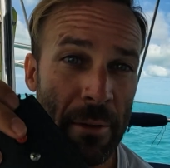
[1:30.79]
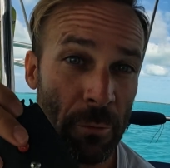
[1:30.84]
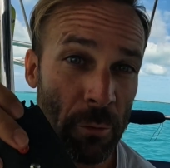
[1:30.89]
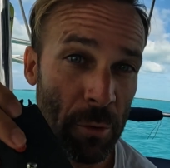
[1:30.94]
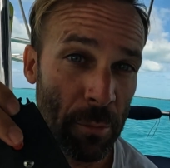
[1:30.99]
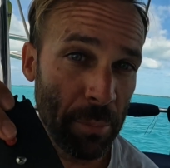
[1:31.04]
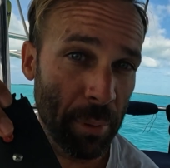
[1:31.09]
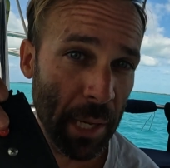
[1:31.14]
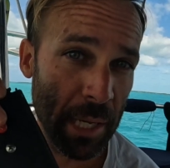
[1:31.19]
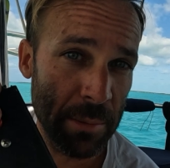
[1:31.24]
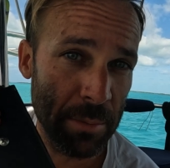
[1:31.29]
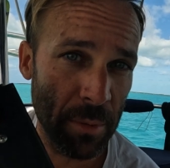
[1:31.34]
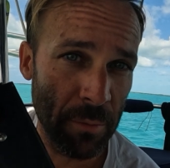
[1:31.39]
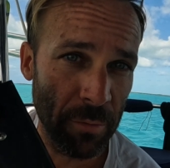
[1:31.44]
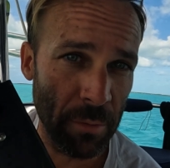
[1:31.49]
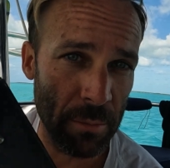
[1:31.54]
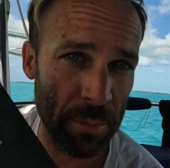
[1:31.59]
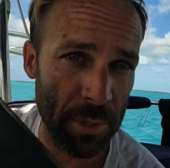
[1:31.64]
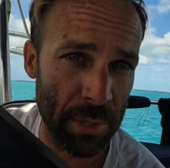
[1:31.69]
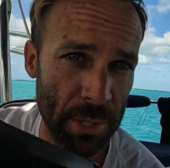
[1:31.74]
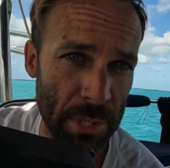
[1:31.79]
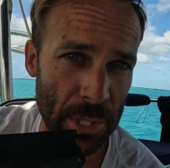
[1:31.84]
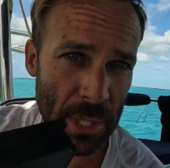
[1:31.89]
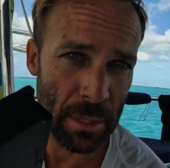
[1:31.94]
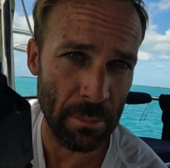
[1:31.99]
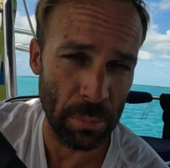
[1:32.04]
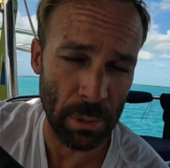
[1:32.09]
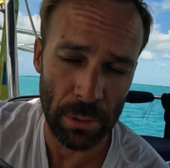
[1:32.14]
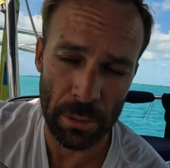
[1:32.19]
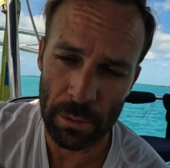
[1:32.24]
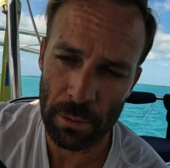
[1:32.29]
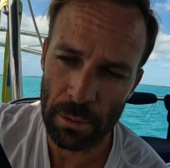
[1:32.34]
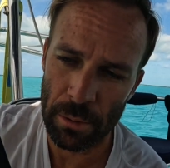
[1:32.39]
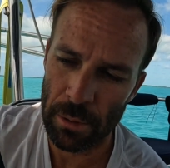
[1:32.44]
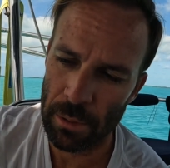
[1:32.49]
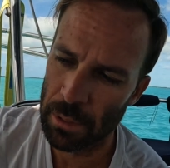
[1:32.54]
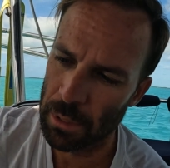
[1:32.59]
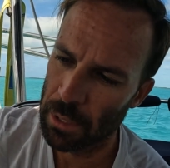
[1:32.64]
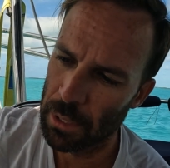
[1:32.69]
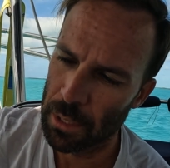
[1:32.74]
have a replacement from
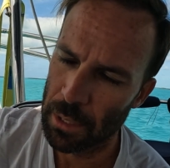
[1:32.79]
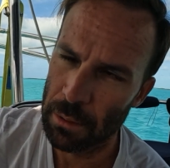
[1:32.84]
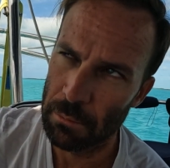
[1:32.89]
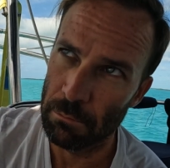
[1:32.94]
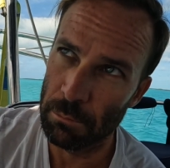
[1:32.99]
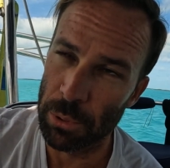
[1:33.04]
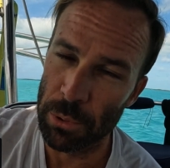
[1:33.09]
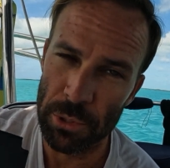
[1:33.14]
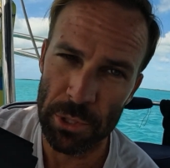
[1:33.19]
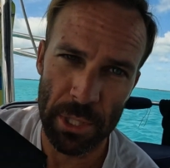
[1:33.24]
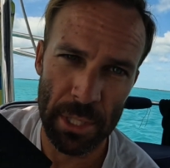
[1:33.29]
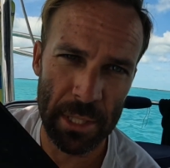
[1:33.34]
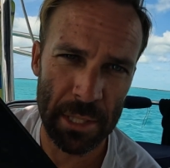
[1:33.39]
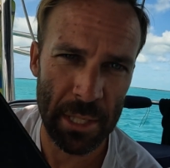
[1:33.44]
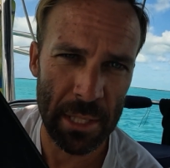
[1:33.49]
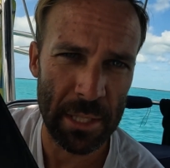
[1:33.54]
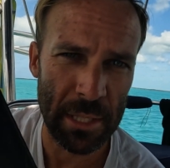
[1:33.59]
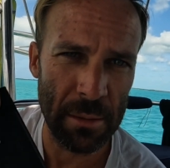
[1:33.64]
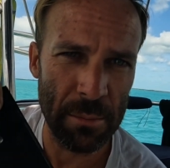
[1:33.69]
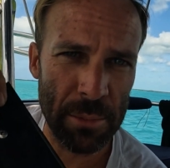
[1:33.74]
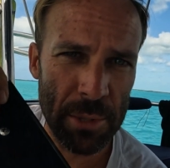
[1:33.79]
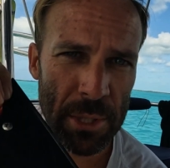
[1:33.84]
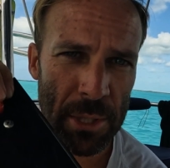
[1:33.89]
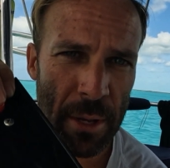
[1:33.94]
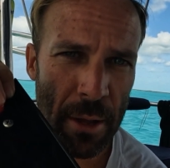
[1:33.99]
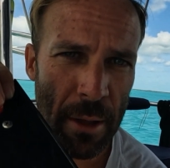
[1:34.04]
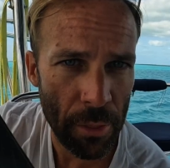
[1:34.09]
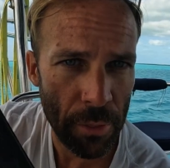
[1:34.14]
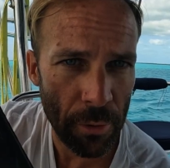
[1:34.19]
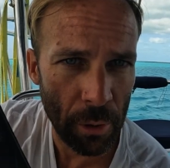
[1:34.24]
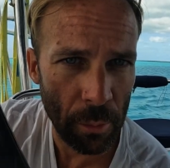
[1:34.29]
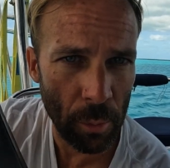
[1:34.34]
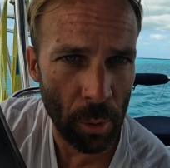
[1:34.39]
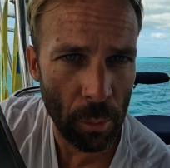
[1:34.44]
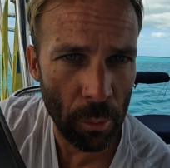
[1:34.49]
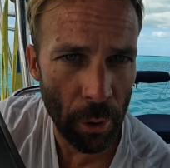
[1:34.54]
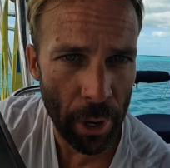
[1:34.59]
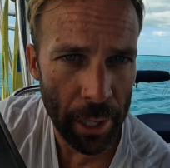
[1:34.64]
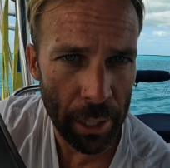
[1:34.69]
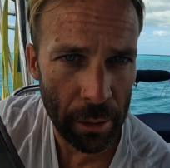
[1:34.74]
Blue Sea Systems
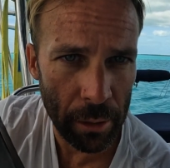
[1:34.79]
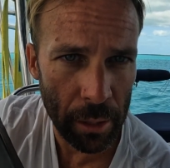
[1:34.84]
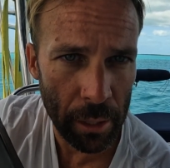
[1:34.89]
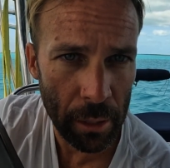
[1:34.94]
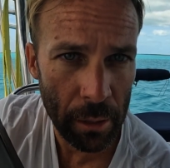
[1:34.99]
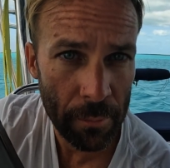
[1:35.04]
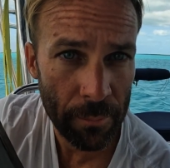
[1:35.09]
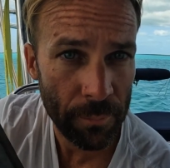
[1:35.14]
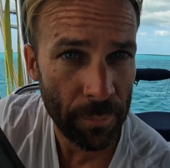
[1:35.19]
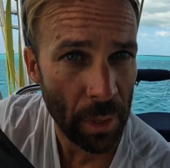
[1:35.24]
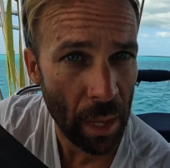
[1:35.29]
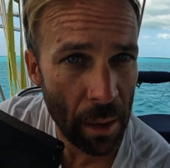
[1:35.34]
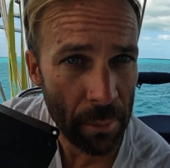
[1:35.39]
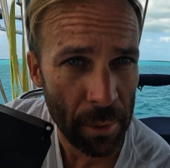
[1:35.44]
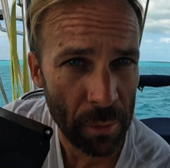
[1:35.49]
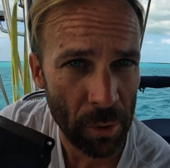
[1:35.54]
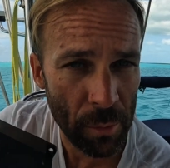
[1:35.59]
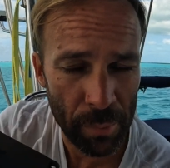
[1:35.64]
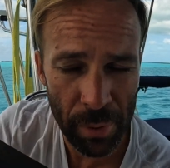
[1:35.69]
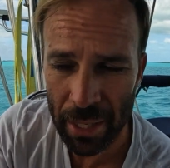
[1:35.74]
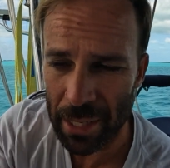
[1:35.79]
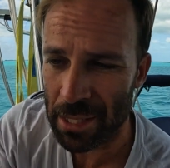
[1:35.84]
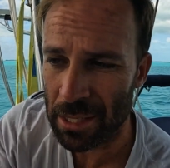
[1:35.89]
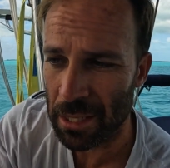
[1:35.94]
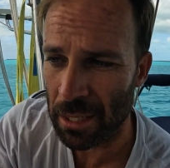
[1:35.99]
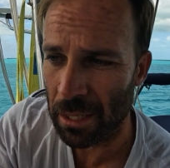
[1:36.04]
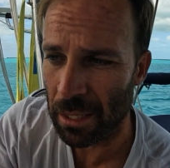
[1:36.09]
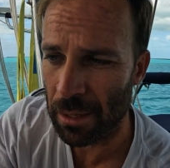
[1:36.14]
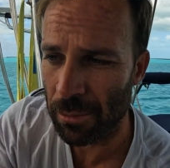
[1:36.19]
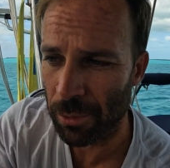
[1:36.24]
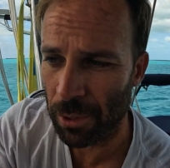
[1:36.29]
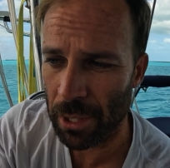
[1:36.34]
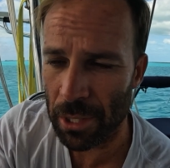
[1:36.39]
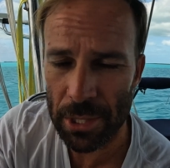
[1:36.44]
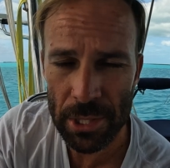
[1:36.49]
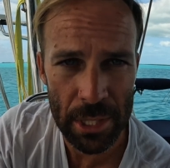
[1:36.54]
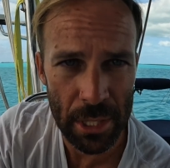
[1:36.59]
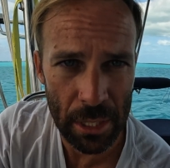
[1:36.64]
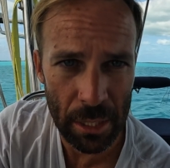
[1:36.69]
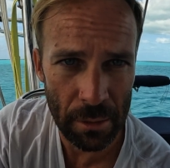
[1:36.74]
thermal breaker here. I'm going to replace it, and we're going to
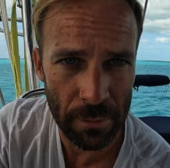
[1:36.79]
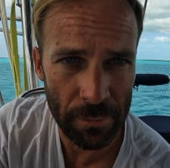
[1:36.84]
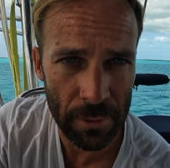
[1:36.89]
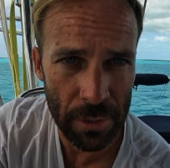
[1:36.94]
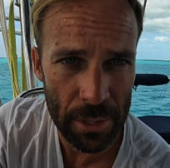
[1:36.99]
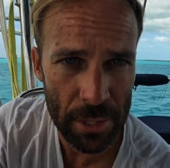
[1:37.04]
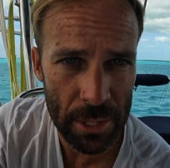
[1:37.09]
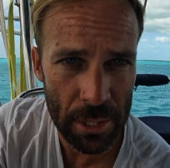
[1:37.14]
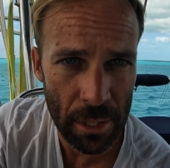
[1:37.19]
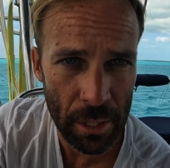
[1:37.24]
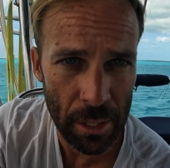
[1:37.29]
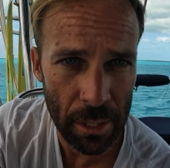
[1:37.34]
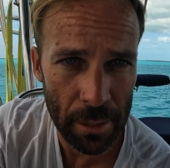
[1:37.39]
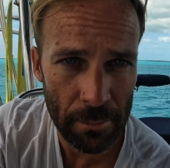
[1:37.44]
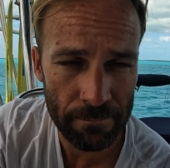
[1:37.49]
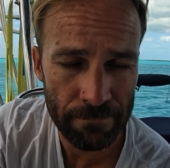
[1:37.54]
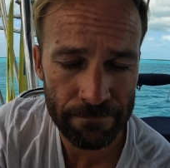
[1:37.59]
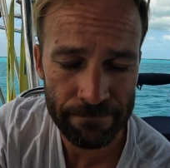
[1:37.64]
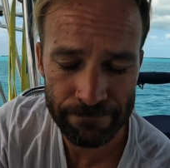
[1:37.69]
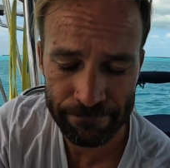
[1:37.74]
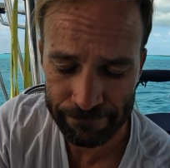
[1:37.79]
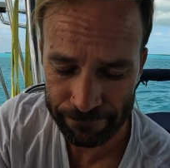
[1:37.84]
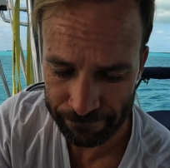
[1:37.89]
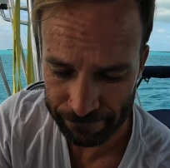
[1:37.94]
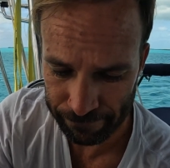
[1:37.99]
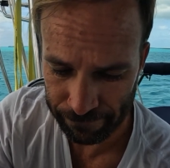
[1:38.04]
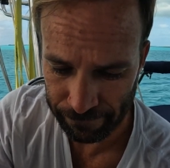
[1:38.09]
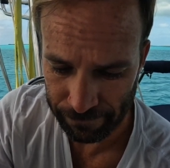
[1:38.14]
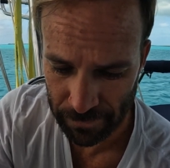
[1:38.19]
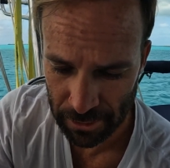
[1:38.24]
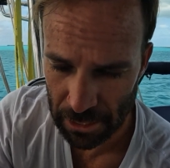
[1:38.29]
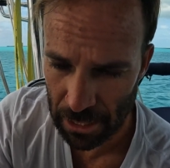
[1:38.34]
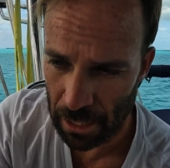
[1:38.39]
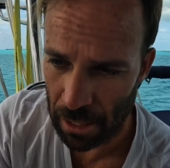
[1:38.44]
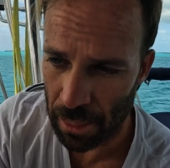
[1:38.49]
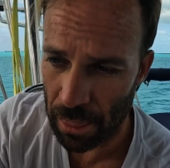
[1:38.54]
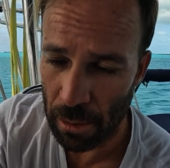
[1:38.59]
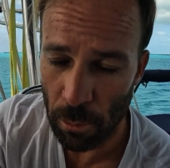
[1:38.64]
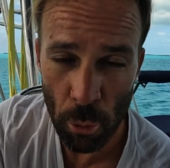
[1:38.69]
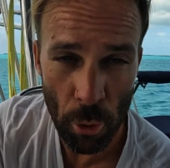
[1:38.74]
see if it's
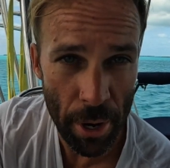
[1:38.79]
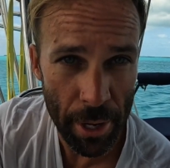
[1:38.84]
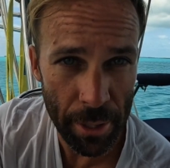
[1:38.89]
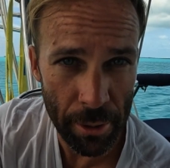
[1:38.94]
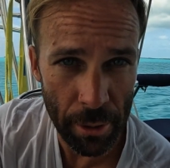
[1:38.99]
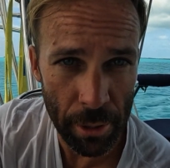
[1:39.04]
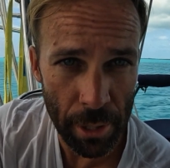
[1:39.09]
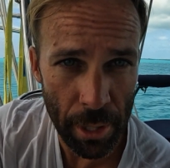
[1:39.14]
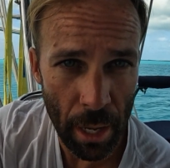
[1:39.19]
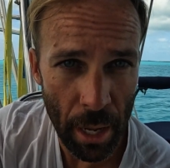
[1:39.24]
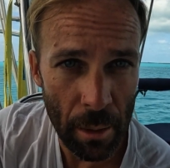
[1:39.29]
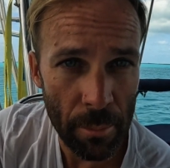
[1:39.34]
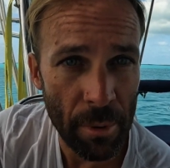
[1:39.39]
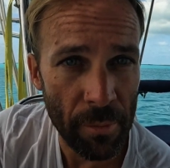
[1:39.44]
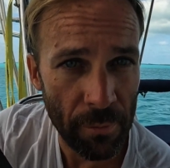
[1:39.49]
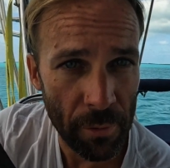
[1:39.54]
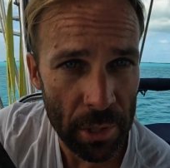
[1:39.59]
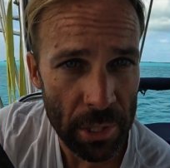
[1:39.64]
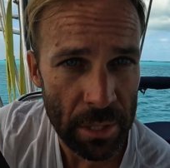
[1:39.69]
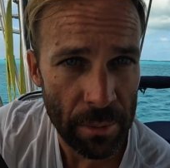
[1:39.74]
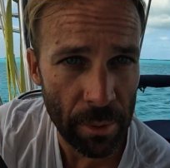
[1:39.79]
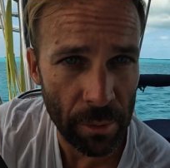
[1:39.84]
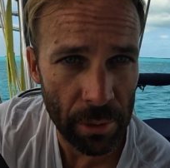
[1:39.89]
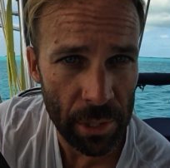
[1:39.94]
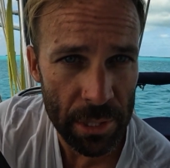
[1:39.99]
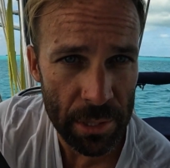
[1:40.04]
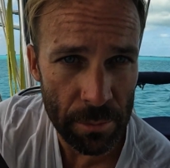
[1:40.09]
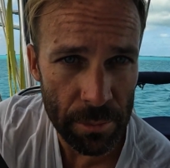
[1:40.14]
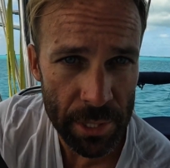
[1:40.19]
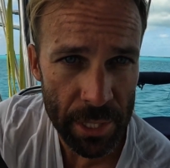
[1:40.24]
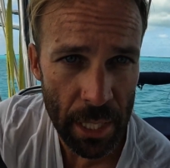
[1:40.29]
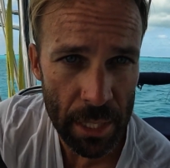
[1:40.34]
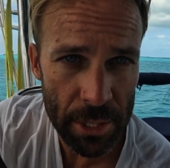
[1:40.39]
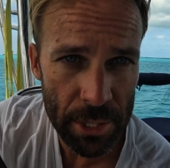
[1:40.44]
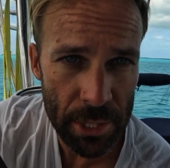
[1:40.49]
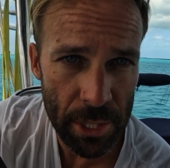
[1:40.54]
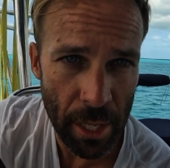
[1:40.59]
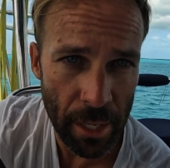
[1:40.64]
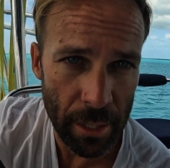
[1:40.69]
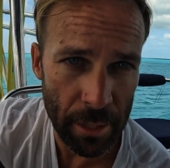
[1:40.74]
the breaker or not. But first I'm going to run some
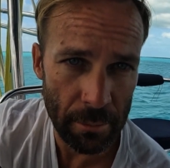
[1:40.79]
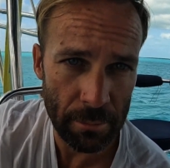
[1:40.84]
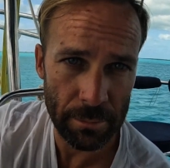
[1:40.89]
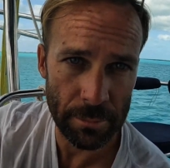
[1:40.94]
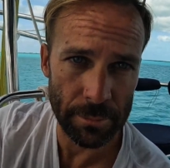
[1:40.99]
tests on it.